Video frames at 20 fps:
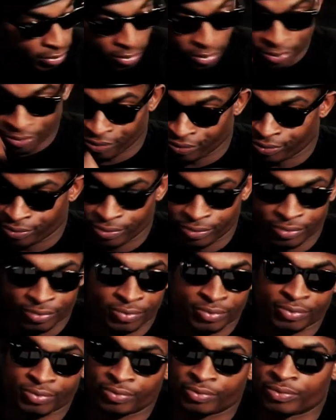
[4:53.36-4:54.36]
work their
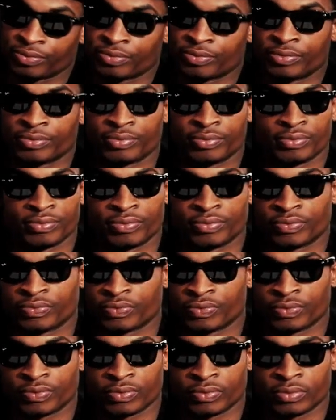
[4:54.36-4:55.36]
ass off hard every
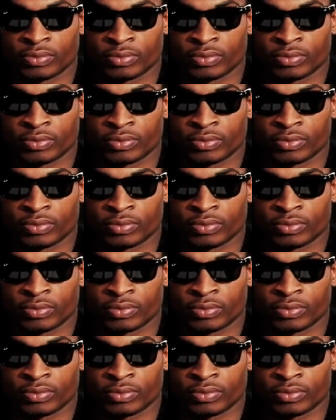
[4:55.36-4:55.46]
single